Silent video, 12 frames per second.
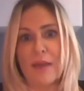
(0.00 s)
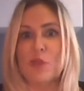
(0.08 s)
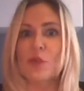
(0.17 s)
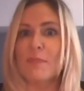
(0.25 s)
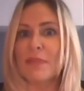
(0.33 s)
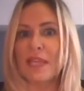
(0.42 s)

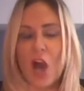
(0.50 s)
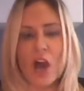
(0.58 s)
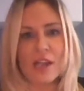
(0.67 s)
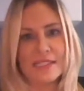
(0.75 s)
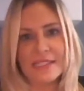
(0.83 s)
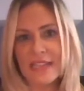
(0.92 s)
You can be
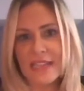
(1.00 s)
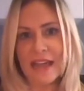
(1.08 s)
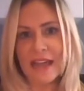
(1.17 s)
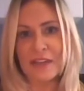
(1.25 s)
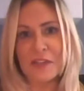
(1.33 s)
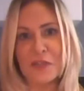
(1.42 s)
on
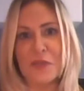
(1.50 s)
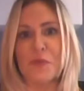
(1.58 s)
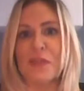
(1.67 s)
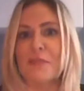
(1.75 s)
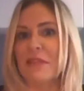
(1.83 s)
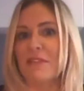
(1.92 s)
set,
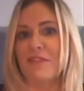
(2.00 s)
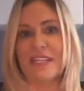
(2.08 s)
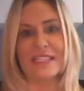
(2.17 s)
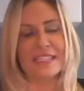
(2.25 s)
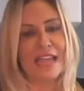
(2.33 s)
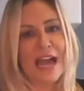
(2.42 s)
you can be
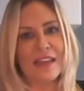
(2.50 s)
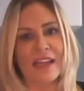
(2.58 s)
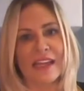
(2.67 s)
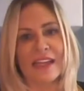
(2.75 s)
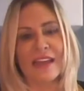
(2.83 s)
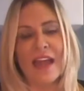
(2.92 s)
via
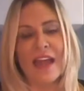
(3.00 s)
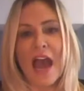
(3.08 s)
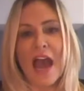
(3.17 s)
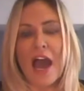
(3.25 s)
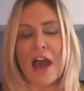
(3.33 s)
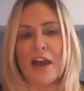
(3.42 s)
satellite.
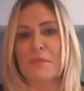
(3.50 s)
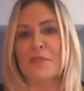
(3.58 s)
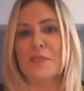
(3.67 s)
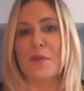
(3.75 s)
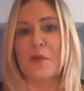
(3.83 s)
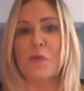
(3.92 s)

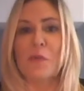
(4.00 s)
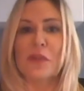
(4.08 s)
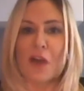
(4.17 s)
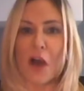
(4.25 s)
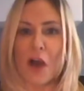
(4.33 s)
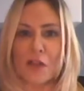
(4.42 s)
So
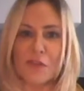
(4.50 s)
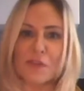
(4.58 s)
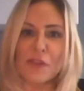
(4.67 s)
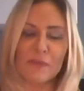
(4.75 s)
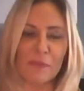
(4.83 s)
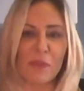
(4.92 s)
with all
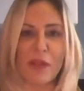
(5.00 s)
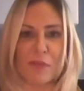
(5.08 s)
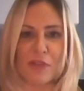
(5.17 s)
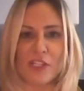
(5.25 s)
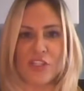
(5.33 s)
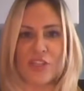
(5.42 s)
of the
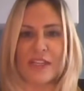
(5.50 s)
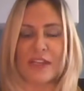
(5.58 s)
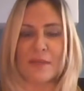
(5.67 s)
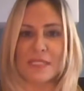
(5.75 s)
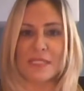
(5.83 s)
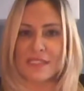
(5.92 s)
preparation that
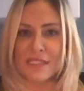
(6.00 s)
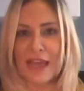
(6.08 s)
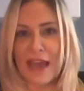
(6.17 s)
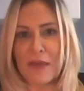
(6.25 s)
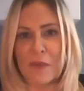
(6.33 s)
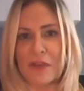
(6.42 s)
comes into
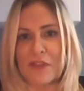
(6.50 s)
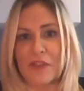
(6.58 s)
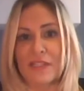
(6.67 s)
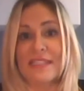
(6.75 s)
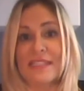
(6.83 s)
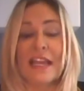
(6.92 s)
that,
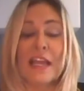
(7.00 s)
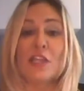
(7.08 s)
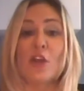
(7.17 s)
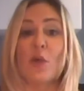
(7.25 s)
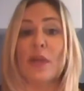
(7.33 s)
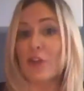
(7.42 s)
whether it's
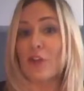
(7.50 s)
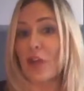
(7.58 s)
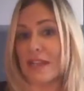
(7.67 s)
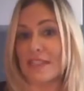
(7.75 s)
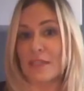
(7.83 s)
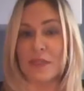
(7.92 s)

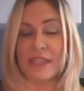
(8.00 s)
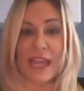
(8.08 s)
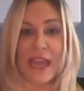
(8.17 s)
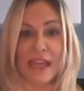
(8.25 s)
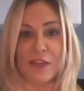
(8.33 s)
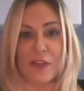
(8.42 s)
interacting with
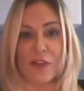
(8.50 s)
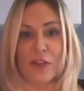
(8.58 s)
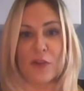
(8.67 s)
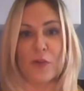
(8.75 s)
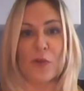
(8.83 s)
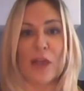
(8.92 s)
the
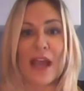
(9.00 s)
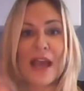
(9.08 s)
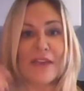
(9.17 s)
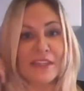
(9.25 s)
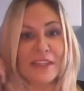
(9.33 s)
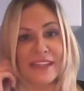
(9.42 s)
anchor or
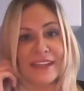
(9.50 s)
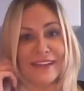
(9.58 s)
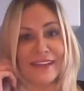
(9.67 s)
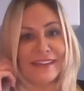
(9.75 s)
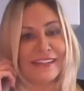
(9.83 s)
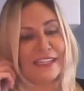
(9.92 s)
having
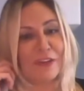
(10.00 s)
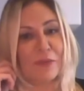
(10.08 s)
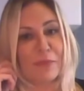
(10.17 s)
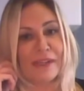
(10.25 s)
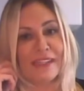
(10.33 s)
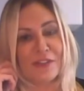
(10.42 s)
the
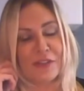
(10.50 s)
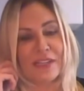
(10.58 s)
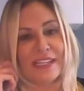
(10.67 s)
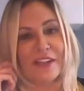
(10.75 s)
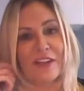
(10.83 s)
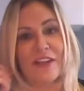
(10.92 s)
earbud in your
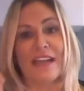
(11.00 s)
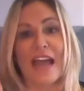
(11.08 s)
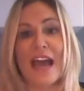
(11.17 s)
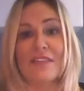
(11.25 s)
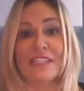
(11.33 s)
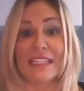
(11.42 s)
ear and
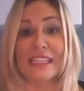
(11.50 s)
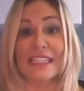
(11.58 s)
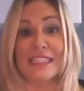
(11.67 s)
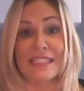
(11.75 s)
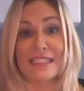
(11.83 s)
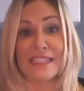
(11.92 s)
having to
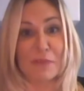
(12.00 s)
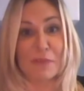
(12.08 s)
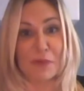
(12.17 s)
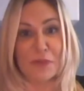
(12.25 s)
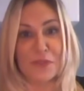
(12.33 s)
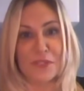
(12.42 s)
listen to the
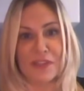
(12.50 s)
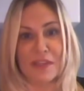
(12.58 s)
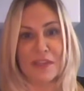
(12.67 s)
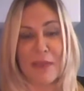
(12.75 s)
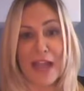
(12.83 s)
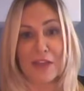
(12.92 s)
producer
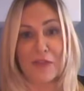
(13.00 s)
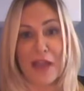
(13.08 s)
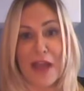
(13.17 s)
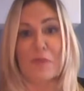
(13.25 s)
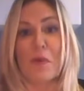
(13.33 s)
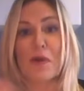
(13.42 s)
in the
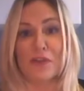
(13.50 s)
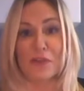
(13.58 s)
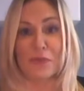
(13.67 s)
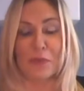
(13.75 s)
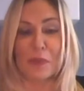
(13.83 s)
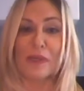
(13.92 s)
background while
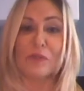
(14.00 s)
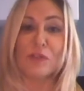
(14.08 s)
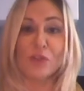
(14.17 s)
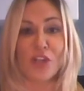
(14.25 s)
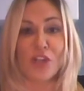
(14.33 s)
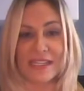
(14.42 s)

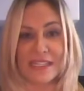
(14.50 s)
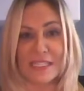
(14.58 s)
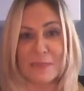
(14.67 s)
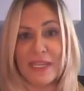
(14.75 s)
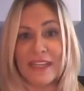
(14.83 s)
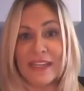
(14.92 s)
you're trying to
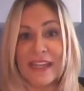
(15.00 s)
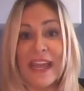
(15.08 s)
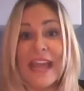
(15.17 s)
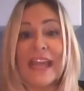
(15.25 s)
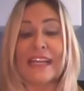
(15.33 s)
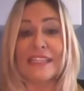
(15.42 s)

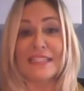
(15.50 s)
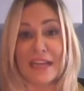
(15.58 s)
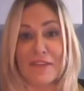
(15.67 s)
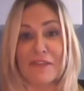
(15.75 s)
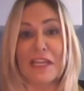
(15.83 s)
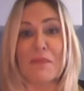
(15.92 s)
speak, it's
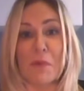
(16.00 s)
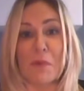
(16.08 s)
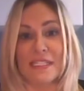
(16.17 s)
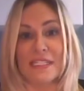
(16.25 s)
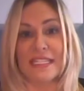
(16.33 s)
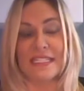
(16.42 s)
definitely a
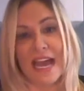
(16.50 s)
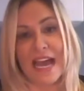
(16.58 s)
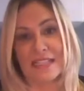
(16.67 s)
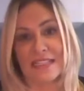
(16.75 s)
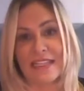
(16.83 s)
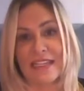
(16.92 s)

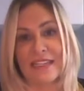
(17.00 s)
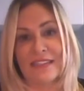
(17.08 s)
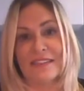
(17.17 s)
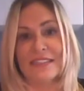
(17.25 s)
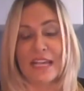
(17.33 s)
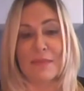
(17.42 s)

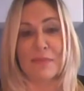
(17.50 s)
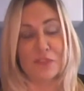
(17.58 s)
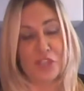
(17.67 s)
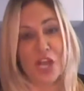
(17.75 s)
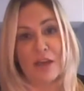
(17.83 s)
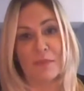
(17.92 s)
multitasking type
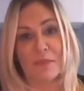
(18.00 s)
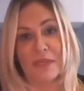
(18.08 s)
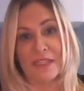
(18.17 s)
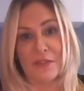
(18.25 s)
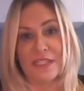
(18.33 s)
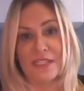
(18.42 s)
of job
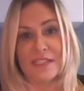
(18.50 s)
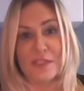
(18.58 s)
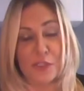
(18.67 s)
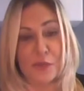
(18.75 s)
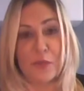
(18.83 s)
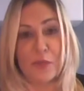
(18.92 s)
that you need
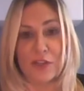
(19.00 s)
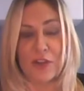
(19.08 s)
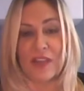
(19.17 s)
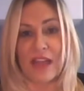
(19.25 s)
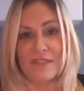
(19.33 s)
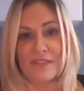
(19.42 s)
to do when
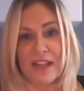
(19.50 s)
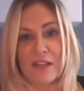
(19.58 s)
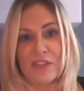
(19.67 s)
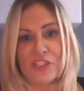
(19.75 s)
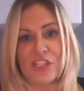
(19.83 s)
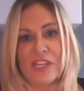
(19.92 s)
you're on live
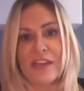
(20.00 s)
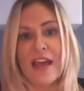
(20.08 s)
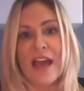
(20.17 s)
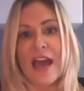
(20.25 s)
television.